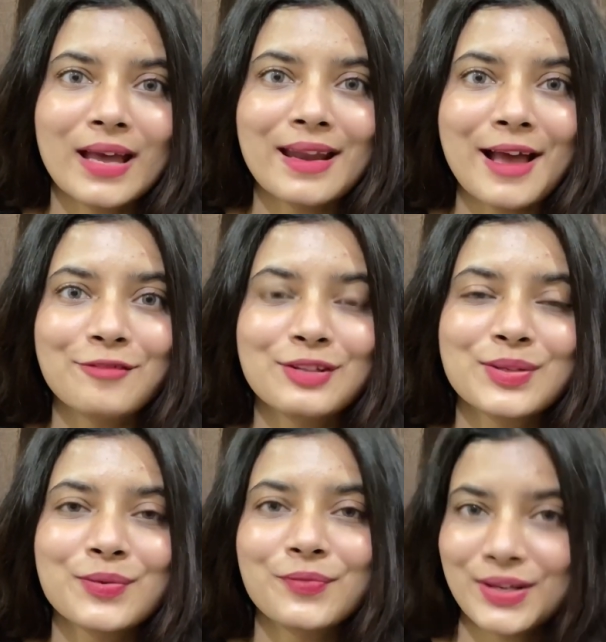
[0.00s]
and I will
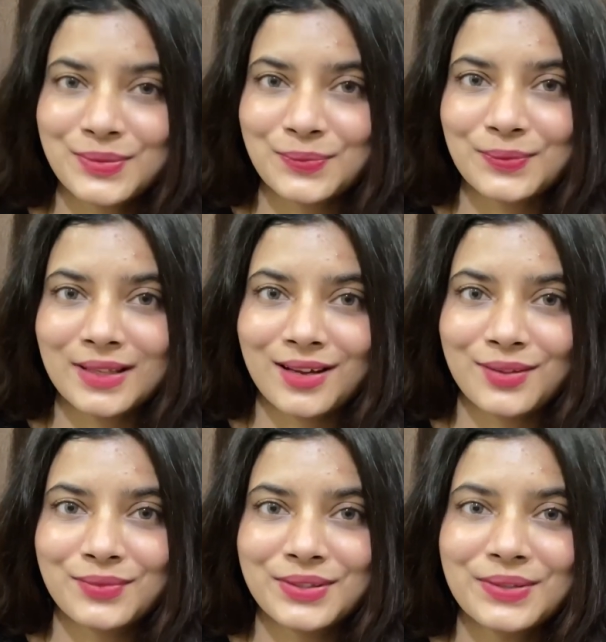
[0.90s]
see you very soon with
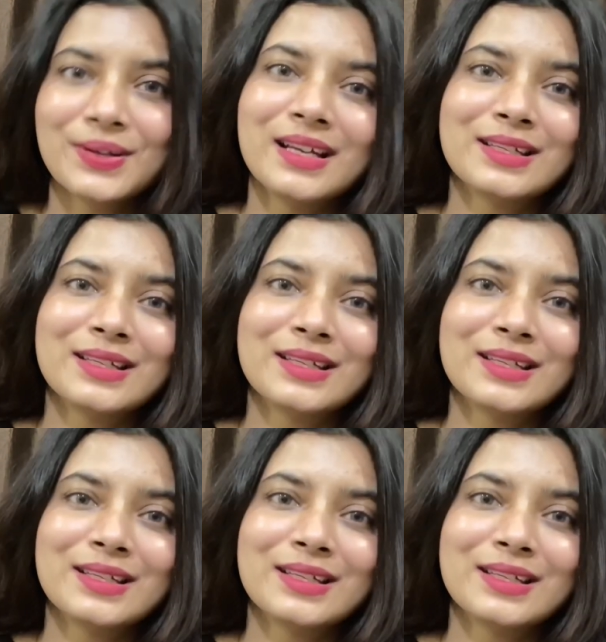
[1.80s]
another video.